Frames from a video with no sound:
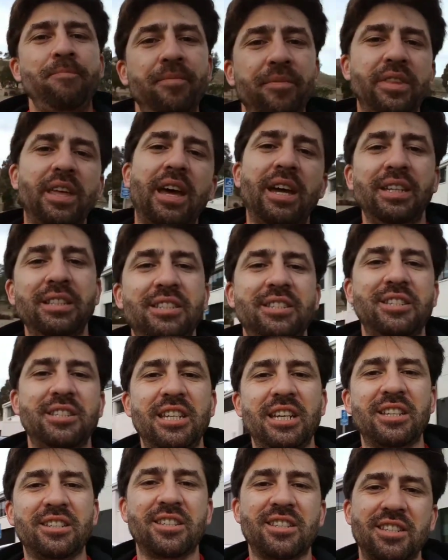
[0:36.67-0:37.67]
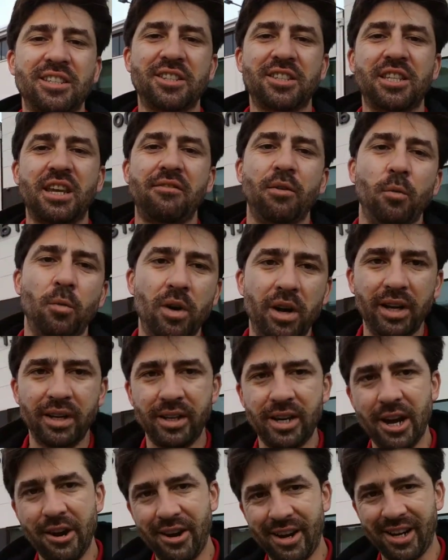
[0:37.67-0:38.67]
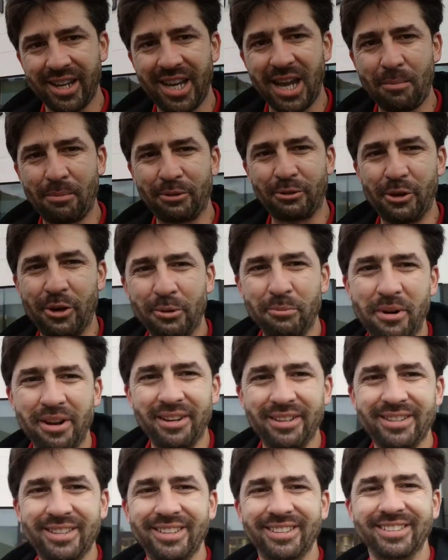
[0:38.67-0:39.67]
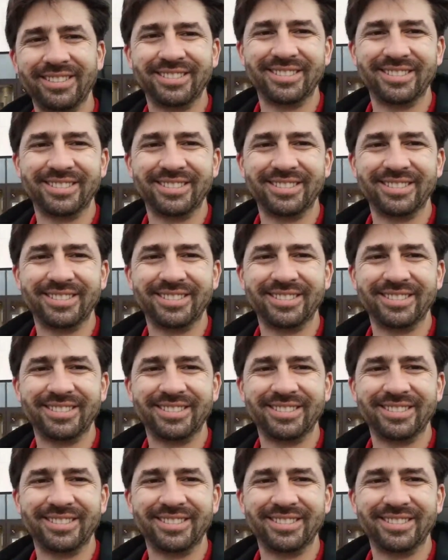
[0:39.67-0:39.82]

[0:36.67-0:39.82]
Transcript: 9671 here at Capistrano Mazda.